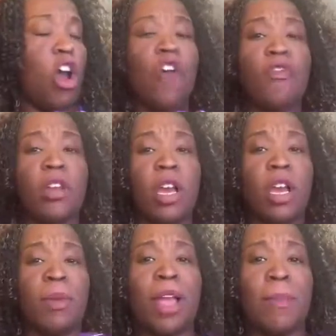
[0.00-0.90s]

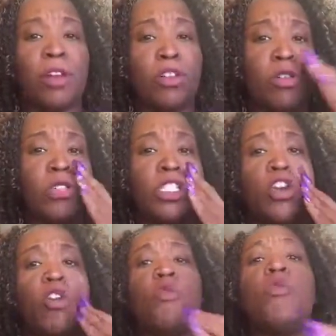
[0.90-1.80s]
overcome, I got my little notes
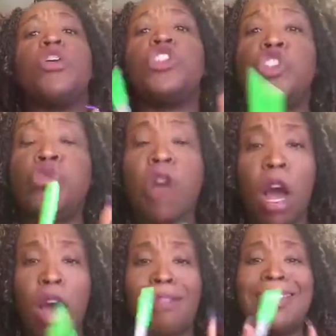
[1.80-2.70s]
here, what you
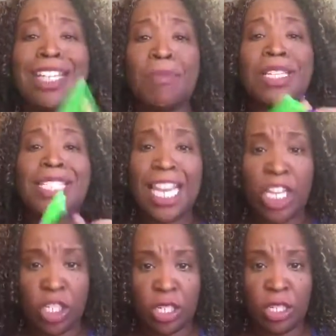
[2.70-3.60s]
call
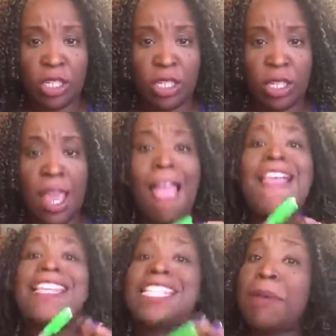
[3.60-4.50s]
limitations.
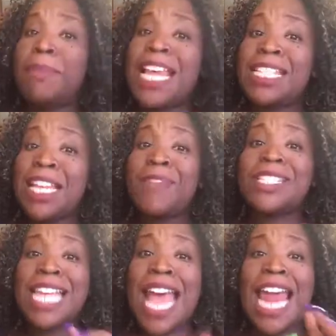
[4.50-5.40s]
Some of that stuff
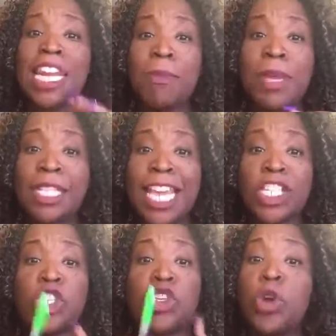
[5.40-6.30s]
is not
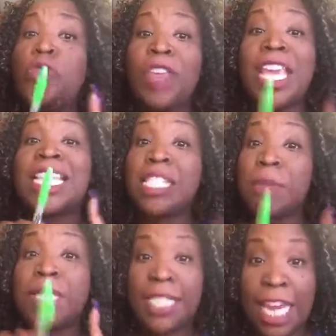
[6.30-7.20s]
limitations. You think it's
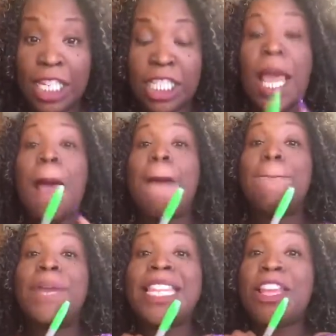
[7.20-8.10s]
limitations,
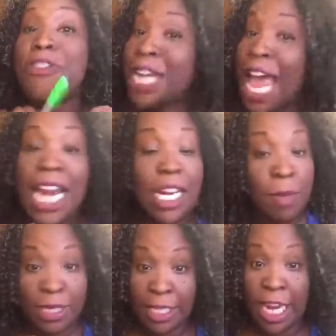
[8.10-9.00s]
but they're not
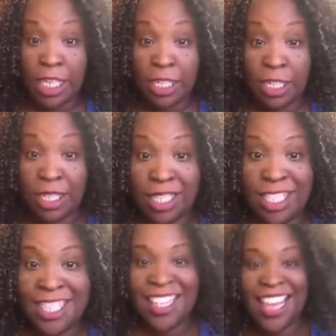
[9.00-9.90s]
limitations.
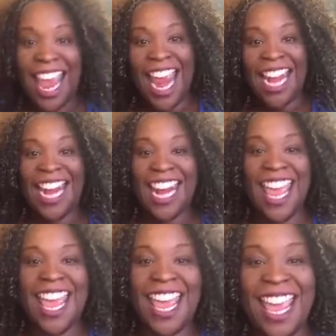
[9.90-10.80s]
Hey,
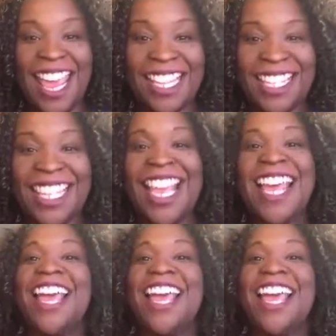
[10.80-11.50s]
Lynette,